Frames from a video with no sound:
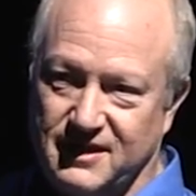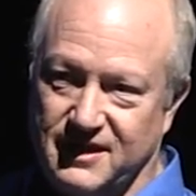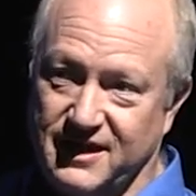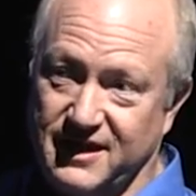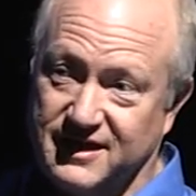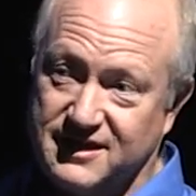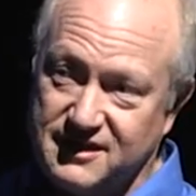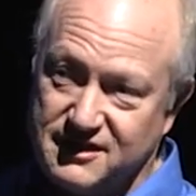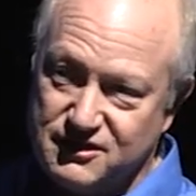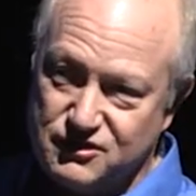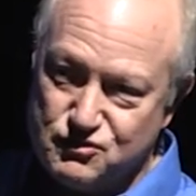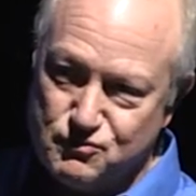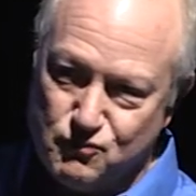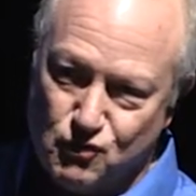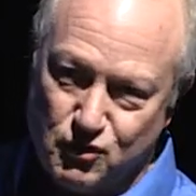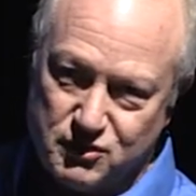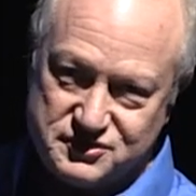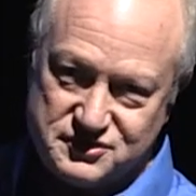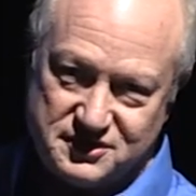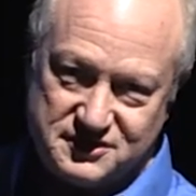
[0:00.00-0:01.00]
And I can get you
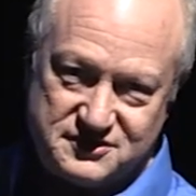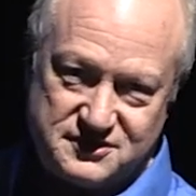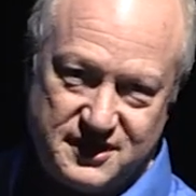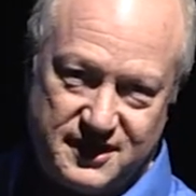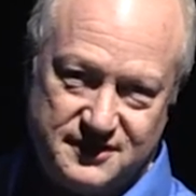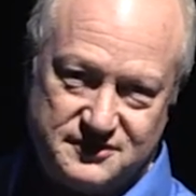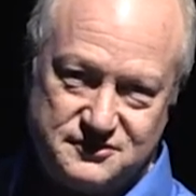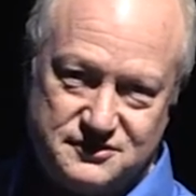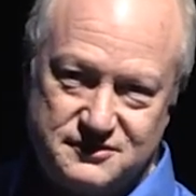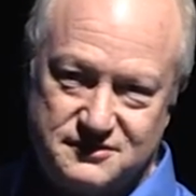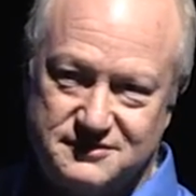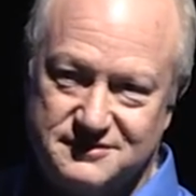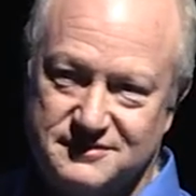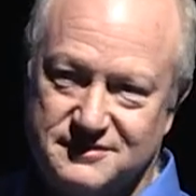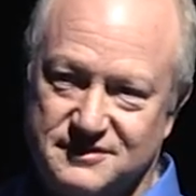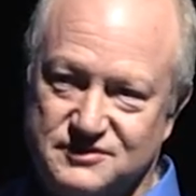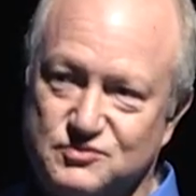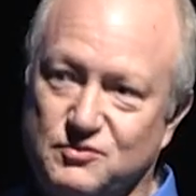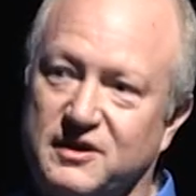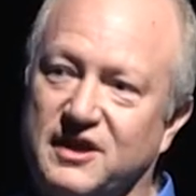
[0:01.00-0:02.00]
more success.
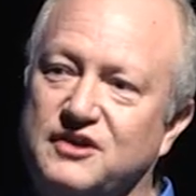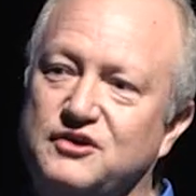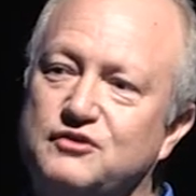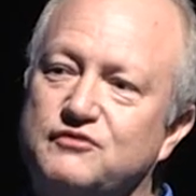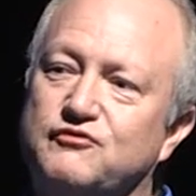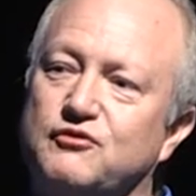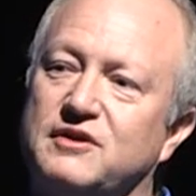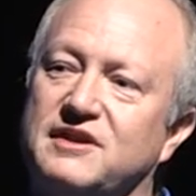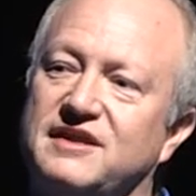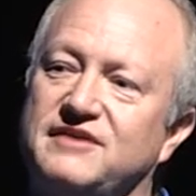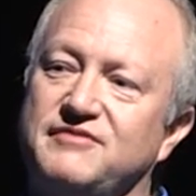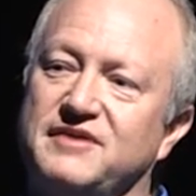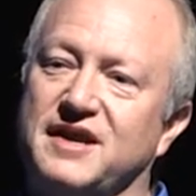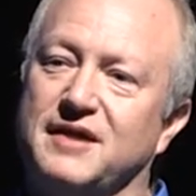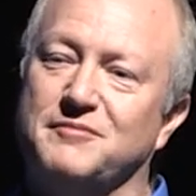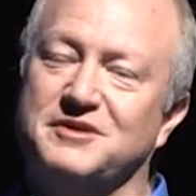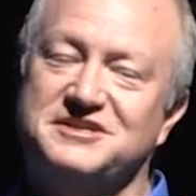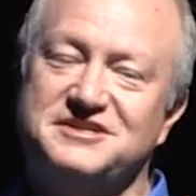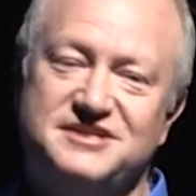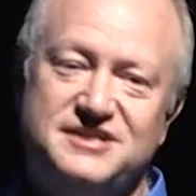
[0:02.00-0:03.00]
It's what I do for a living.
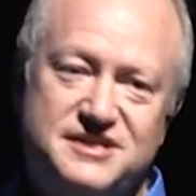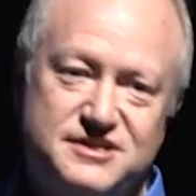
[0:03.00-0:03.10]
I'm a